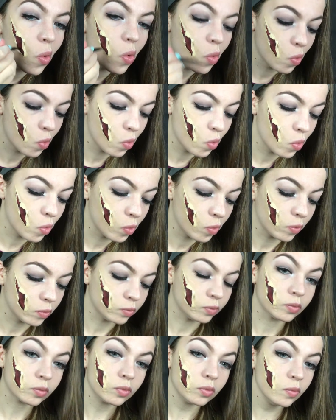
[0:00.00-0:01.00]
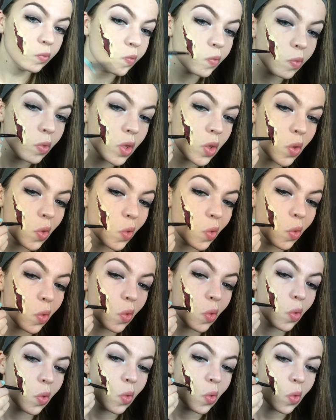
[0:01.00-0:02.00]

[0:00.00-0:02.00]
some of the shading in that process.